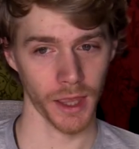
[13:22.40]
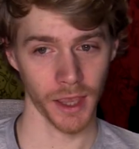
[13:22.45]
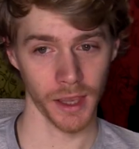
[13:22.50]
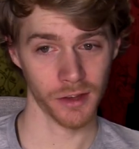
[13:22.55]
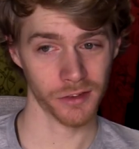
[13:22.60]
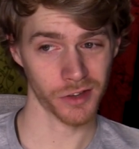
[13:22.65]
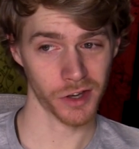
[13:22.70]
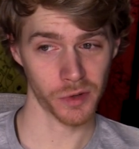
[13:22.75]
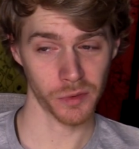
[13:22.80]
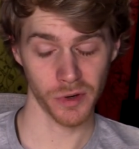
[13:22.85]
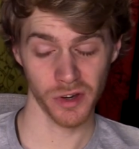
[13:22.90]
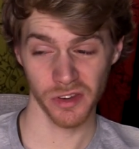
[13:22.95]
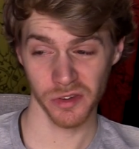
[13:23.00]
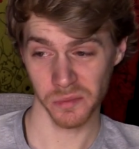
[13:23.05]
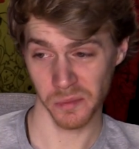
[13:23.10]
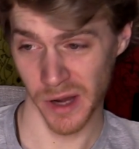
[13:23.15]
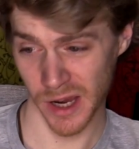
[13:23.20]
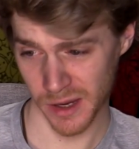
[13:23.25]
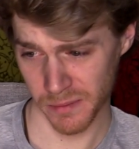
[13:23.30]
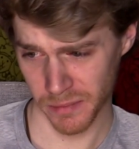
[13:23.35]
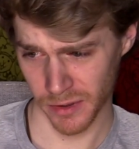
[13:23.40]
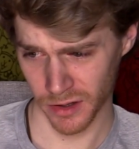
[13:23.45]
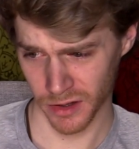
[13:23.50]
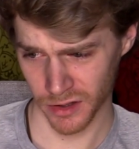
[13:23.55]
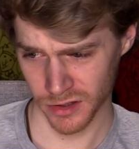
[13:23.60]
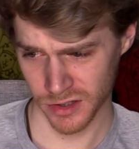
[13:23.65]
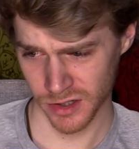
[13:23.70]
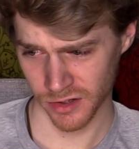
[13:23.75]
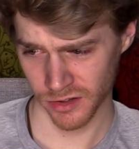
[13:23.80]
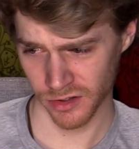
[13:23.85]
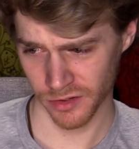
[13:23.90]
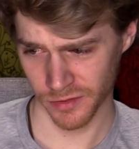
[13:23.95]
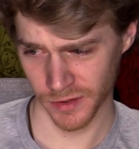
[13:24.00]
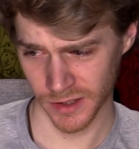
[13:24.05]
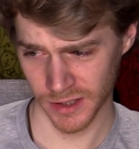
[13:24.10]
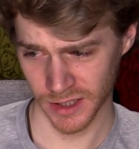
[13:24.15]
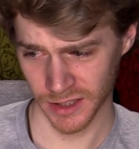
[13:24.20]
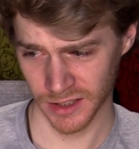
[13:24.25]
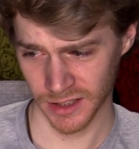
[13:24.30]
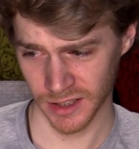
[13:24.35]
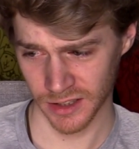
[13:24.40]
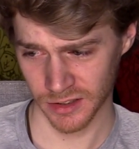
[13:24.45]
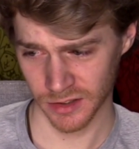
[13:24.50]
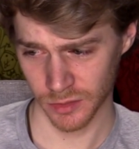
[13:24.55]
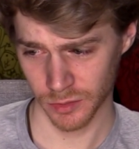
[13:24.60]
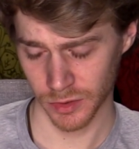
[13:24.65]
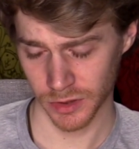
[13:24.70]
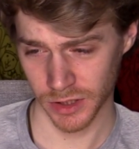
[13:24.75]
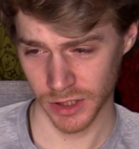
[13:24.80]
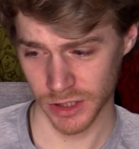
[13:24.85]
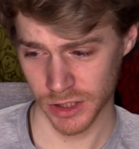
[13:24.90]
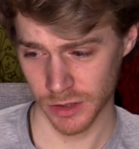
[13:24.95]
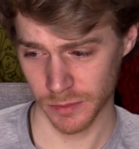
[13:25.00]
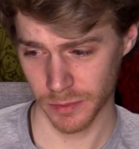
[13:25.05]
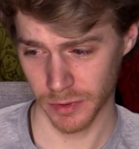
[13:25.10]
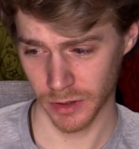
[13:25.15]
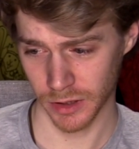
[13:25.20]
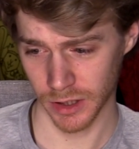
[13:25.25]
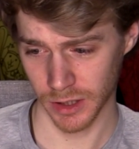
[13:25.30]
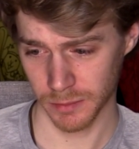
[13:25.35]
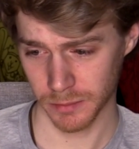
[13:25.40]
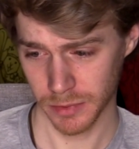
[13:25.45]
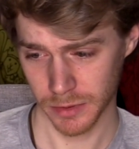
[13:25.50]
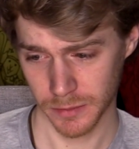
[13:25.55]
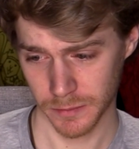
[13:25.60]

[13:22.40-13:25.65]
As always, my apologies if I didn't get to one that you put up.